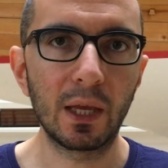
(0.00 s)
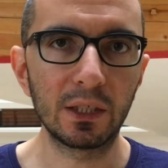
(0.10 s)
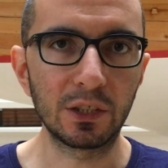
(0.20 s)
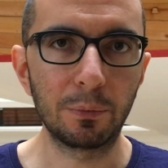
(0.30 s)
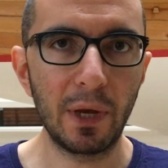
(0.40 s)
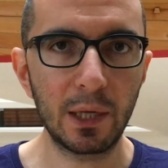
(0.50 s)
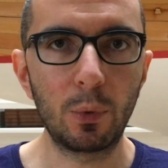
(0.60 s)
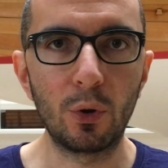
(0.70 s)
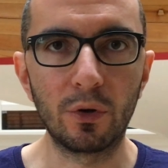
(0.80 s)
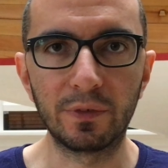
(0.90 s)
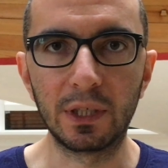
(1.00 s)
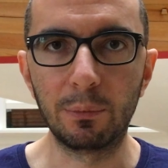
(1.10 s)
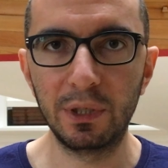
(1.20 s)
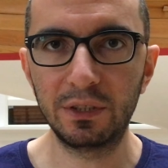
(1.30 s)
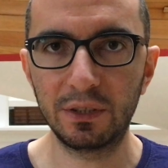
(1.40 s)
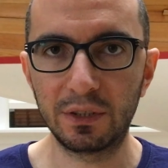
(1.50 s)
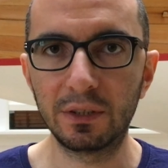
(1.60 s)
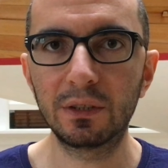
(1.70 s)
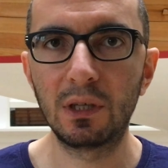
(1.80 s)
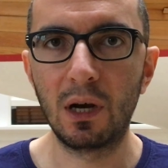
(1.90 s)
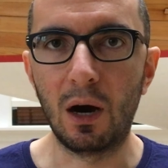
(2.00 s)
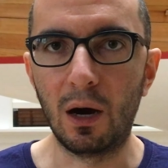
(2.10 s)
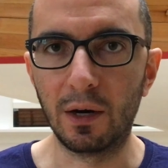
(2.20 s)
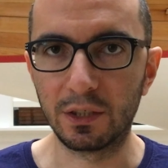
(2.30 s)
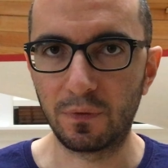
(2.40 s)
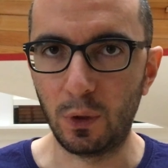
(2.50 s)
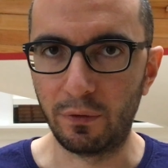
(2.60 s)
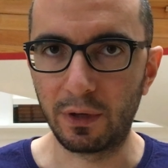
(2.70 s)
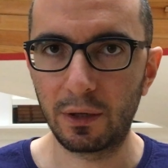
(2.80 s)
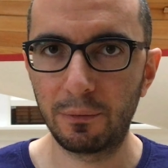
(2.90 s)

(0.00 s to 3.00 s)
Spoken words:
as the backbone of their businesses are as following.